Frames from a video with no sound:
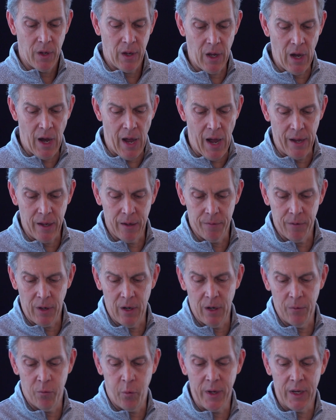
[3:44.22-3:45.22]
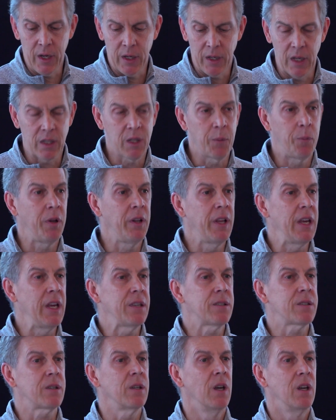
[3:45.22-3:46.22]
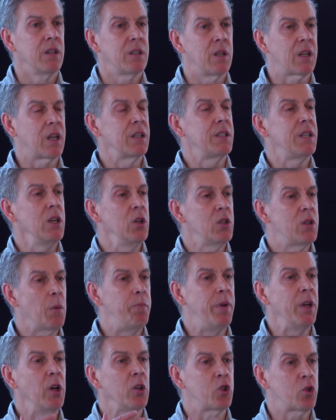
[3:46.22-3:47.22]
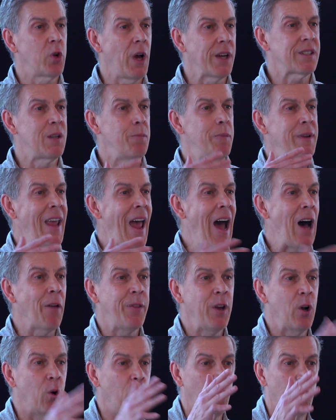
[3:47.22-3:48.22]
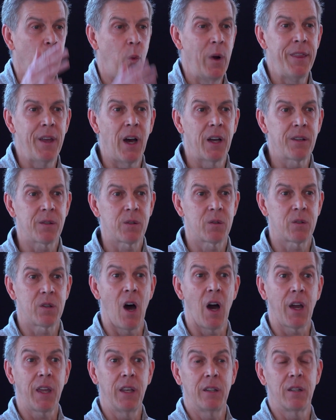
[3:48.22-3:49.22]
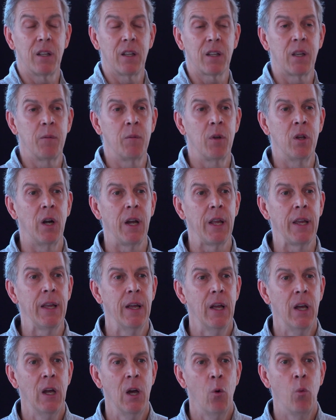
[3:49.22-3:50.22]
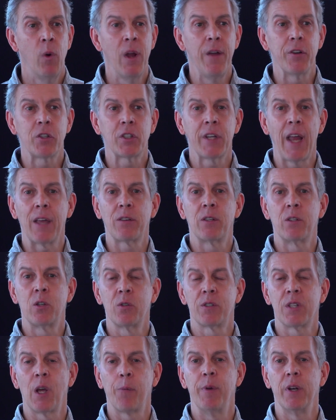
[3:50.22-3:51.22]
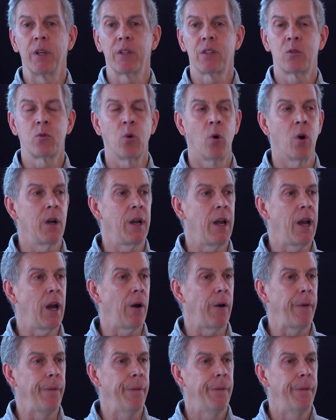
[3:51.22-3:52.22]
and if we can get the police to continue to build trust and be out there with us, talking to the community, we have a chance to do something extraordinary.